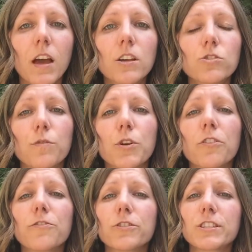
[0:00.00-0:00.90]
So if you're
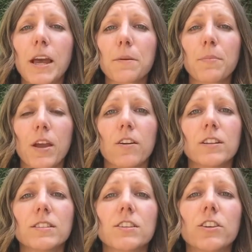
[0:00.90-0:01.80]
first-time
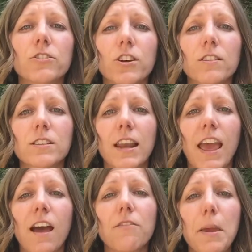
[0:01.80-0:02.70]
parents, your dog's going to
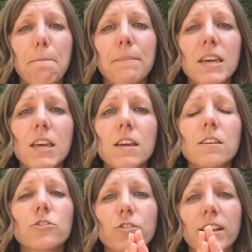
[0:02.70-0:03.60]
have a
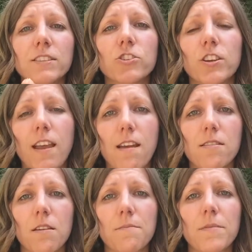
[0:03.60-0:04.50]
big transition ahead
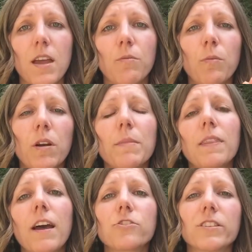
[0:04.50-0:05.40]
of them, and we want to make
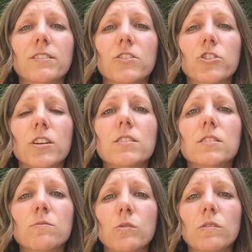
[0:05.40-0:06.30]
that transition as
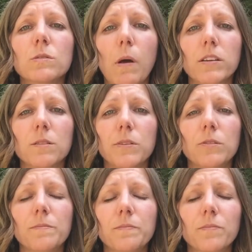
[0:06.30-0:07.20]
smooth as
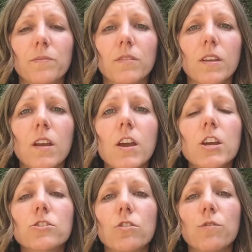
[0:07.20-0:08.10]
possible.
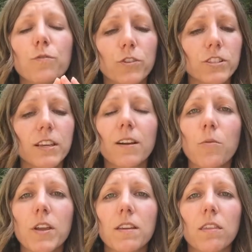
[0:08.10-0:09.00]
So the first thing I
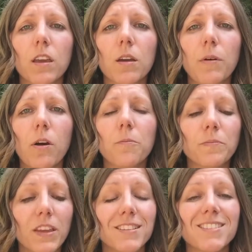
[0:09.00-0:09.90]
want you to think about
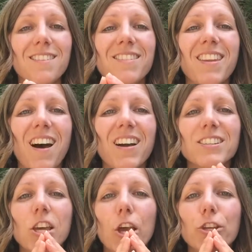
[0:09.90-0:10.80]
is
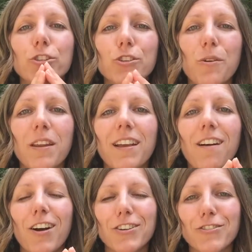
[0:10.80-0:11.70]
not doting
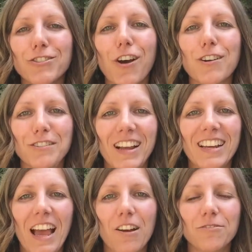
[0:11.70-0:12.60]
on your dog right
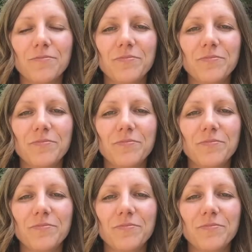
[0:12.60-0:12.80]
now.